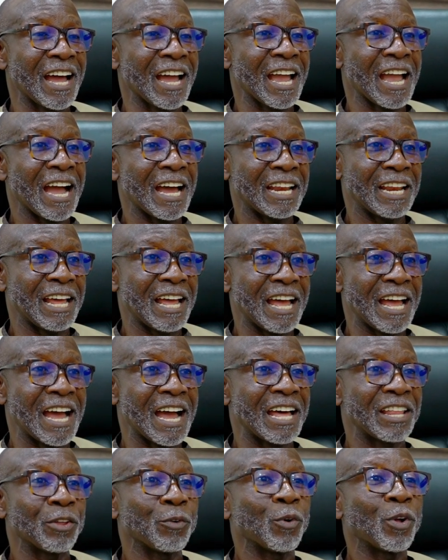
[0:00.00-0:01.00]
Ghana
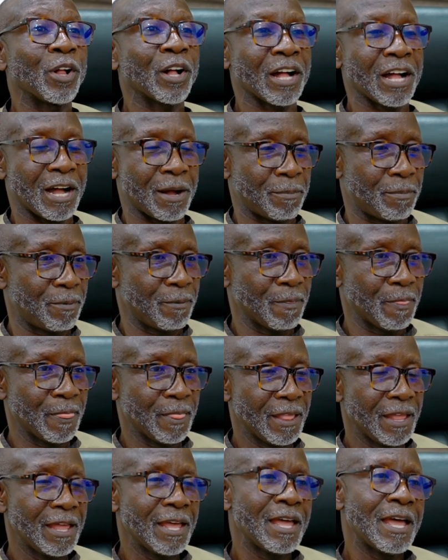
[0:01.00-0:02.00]
at the World Cup.
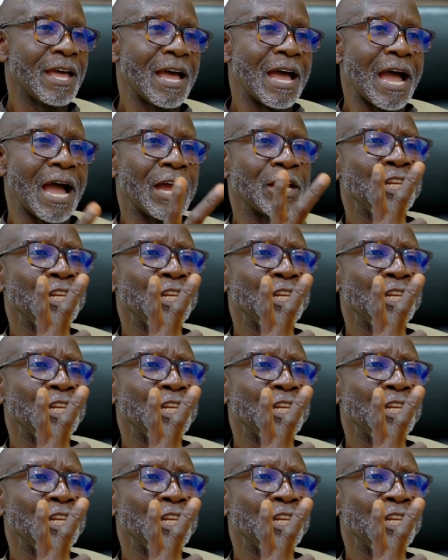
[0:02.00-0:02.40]
I